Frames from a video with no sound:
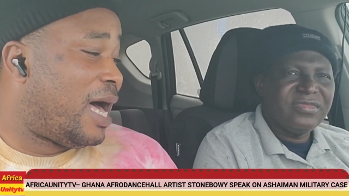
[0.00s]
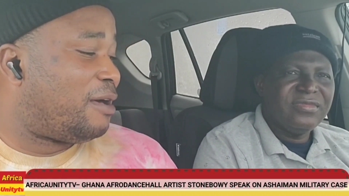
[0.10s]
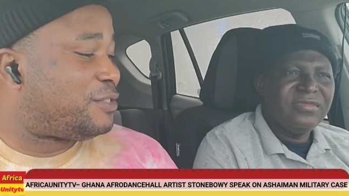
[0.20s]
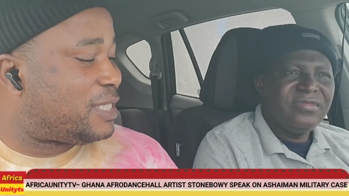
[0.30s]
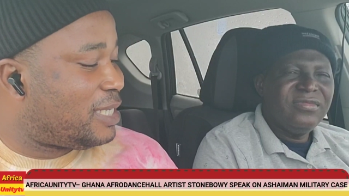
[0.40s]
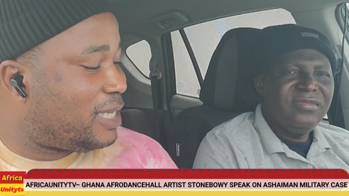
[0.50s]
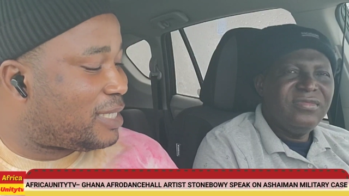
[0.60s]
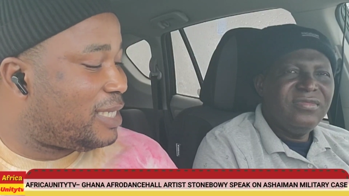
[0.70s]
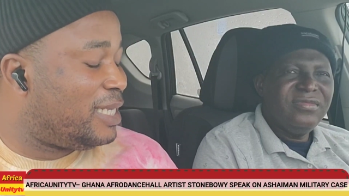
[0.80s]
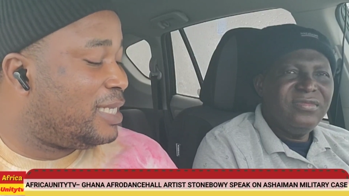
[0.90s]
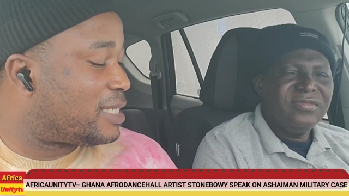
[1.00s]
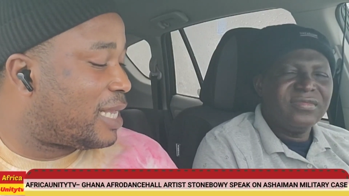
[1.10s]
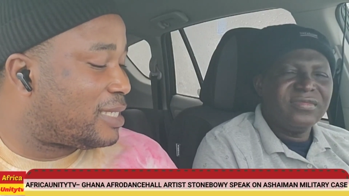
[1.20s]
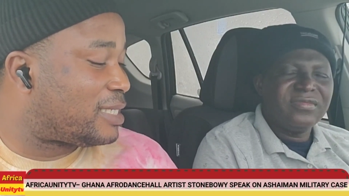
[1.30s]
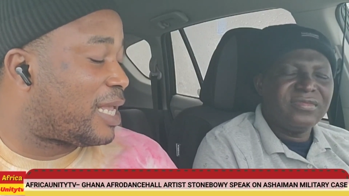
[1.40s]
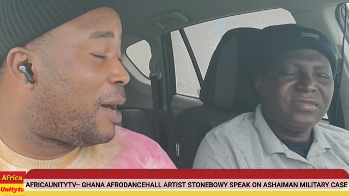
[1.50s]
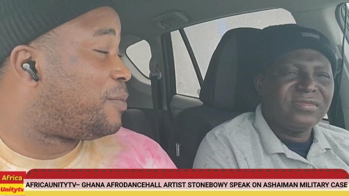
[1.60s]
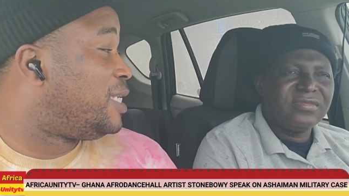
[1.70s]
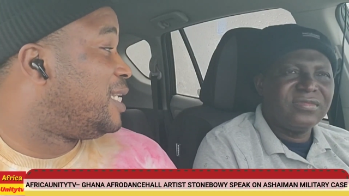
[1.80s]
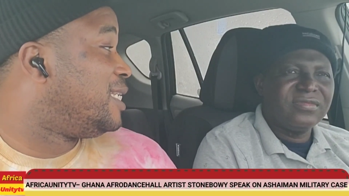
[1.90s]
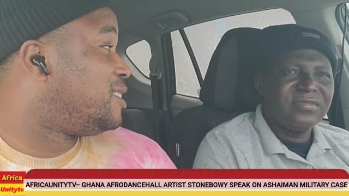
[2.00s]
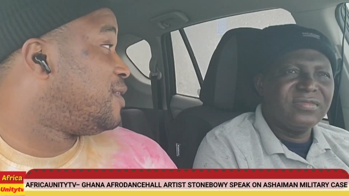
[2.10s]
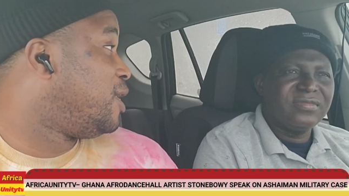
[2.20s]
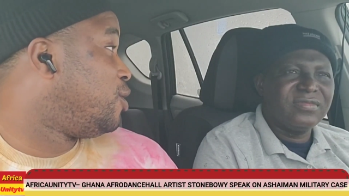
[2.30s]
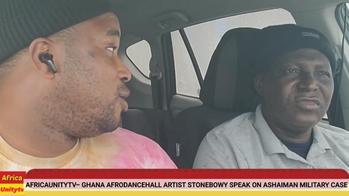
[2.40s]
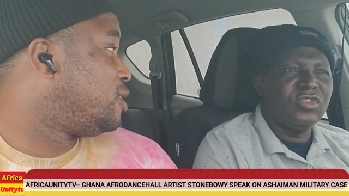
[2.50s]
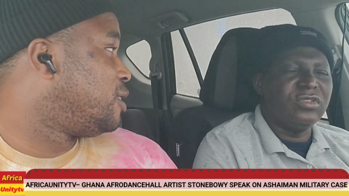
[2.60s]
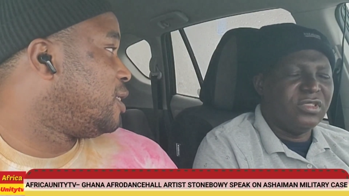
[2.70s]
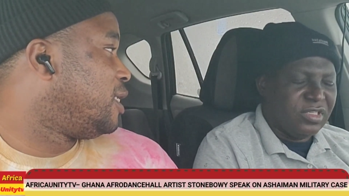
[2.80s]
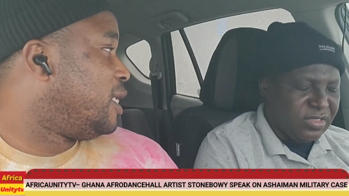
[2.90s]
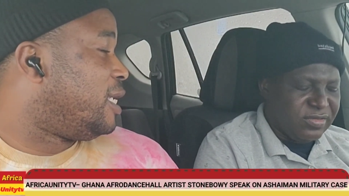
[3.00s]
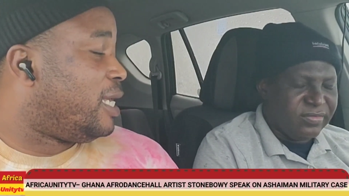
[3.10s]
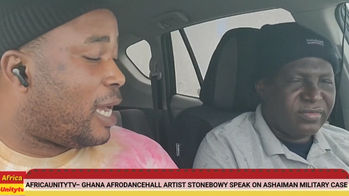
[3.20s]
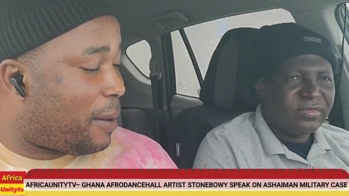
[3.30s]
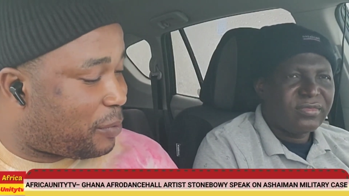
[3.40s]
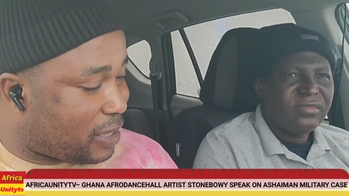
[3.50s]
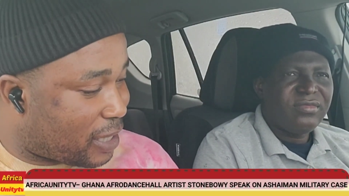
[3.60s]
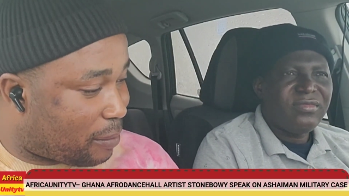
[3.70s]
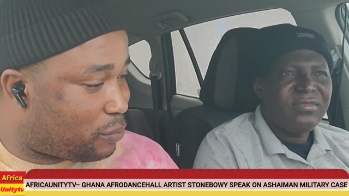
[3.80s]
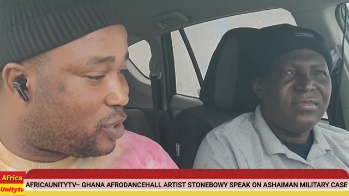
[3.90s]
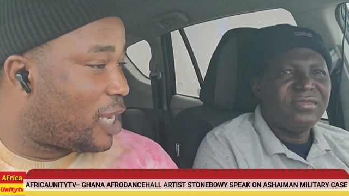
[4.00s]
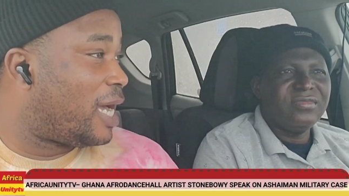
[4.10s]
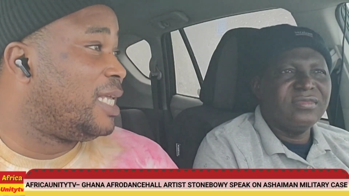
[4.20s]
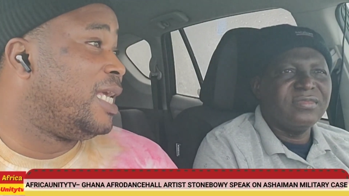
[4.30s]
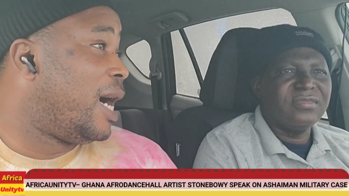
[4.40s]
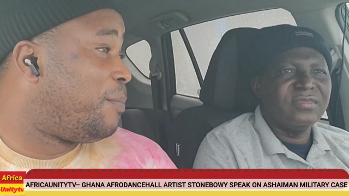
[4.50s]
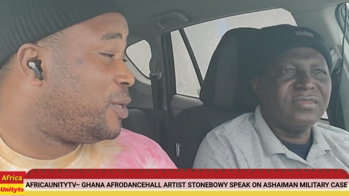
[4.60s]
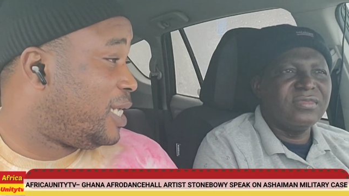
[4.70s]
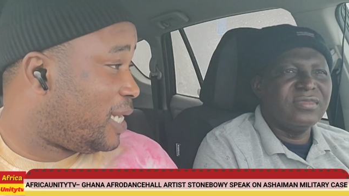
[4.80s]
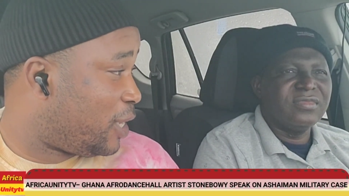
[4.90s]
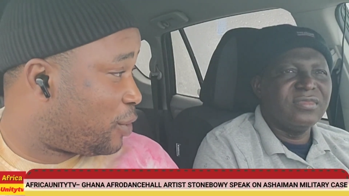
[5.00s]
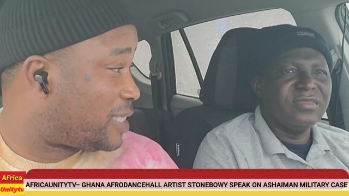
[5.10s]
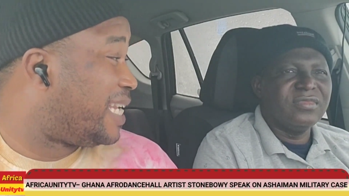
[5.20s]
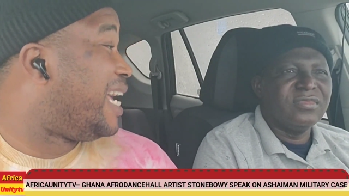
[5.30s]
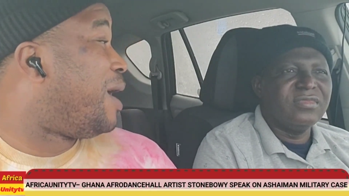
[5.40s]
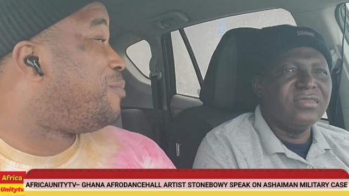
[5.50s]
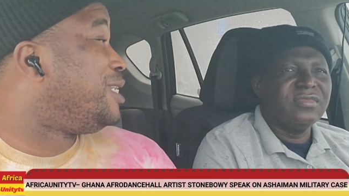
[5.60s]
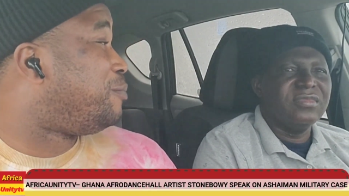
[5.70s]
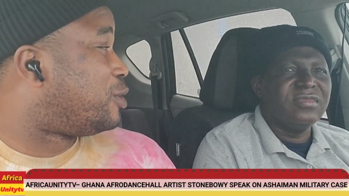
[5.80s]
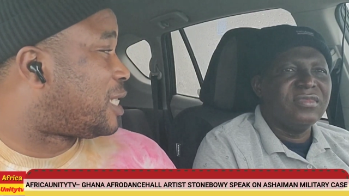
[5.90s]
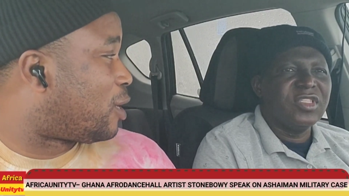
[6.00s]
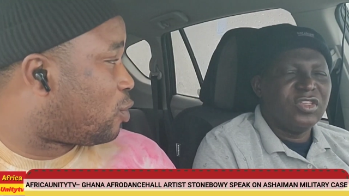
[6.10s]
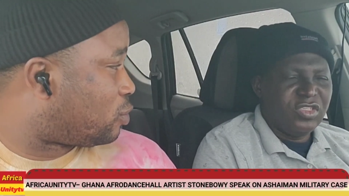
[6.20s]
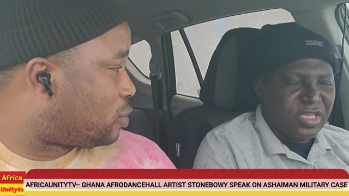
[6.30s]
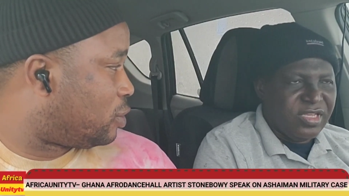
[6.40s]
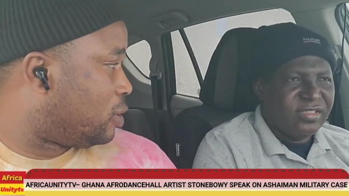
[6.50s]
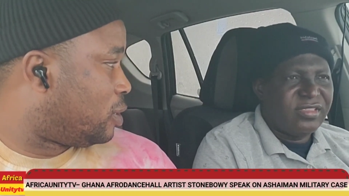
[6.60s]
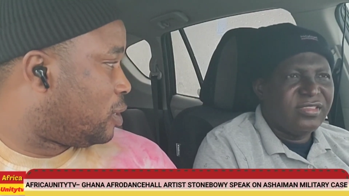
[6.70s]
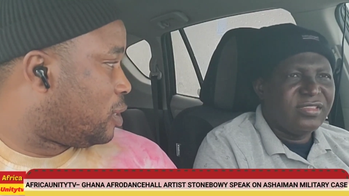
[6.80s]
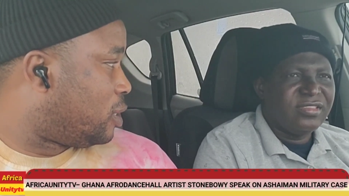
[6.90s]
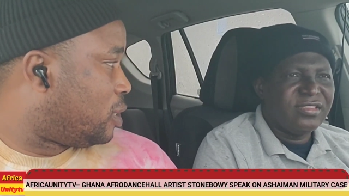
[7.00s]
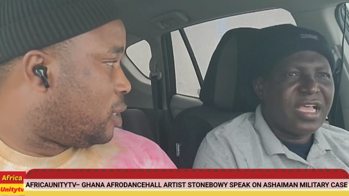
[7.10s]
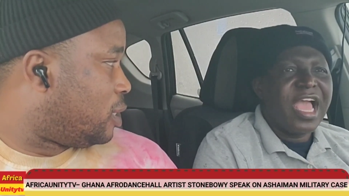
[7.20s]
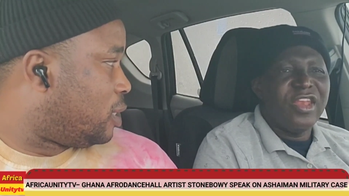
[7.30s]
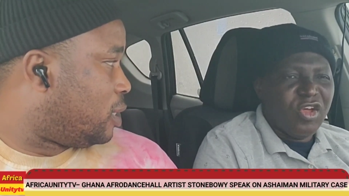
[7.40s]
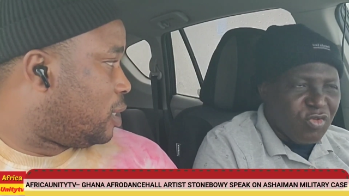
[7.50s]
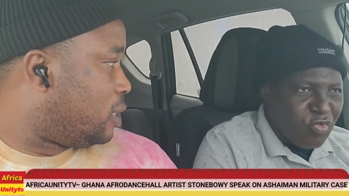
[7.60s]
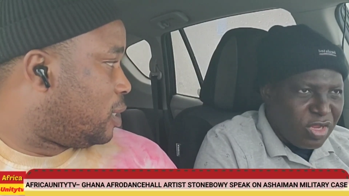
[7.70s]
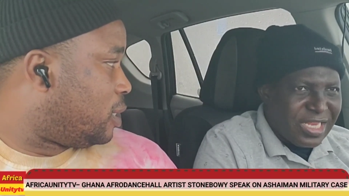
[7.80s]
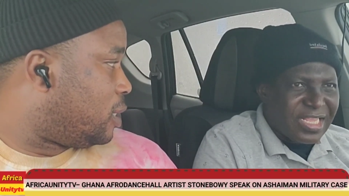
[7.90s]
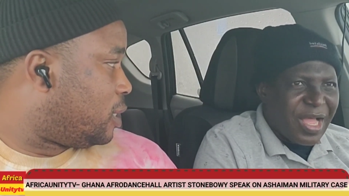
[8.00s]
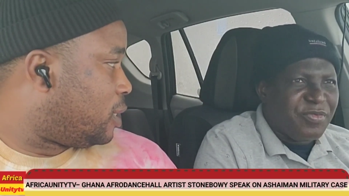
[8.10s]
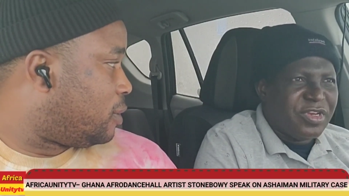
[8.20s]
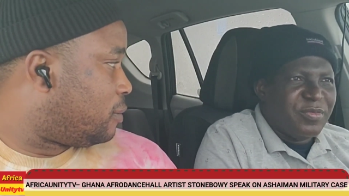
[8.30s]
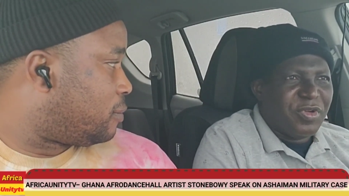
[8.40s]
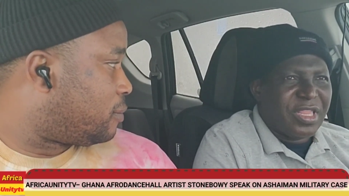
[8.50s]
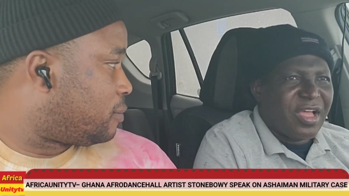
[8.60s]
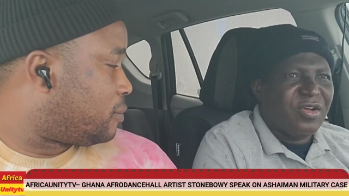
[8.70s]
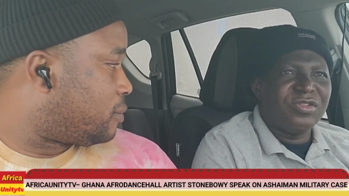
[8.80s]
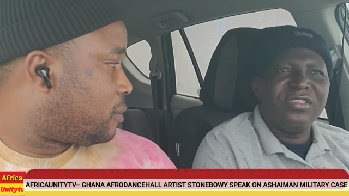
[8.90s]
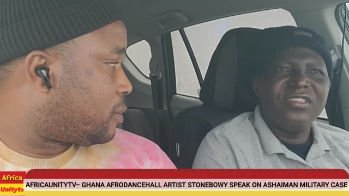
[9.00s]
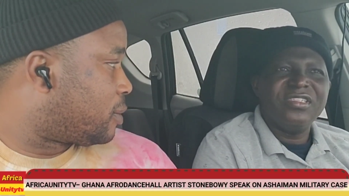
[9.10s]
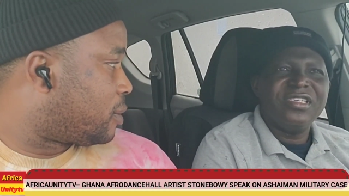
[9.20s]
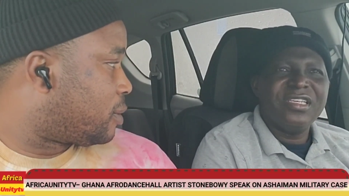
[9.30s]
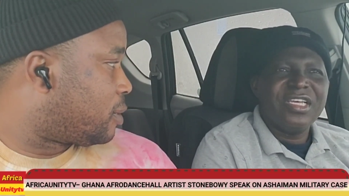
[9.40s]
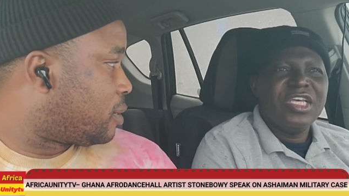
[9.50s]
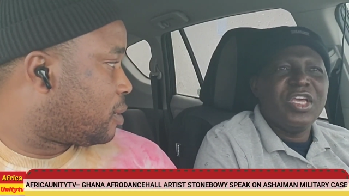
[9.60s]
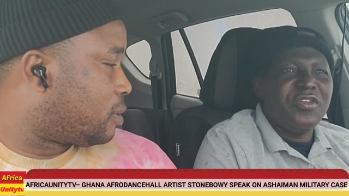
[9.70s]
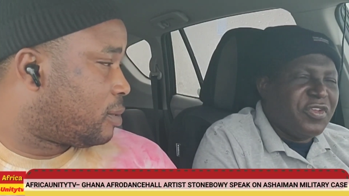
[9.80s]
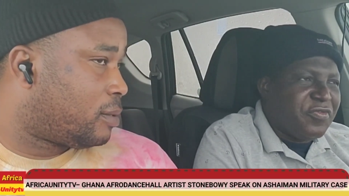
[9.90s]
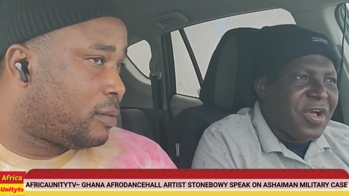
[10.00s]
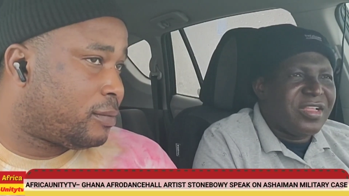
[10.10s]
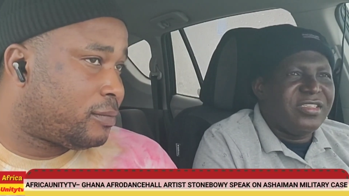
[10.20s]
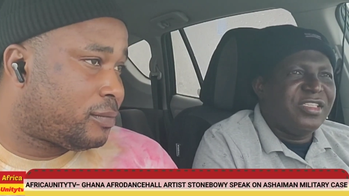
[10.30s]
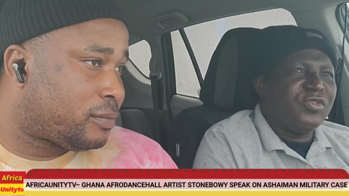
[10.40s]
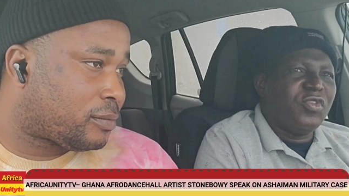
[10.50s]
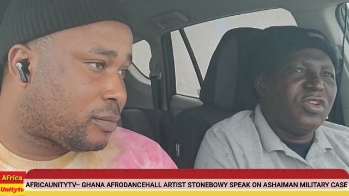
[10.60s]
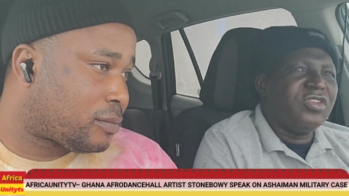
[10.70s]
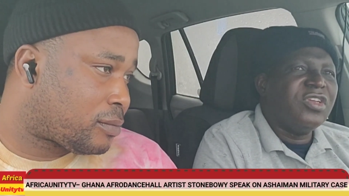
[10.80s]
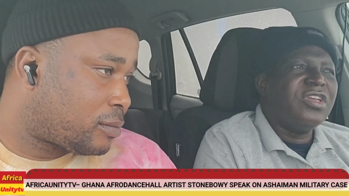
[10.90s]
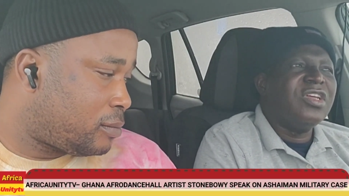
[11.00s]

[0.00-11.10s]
Speaker 1: I've seen these instances happen in Nigeria a lot. It happened in Abuja, it happened in Lagos, and it happened in Port
Speaker 2: Harcourt. Yes. I know one that happened in Port Harcourt. In fact, this one,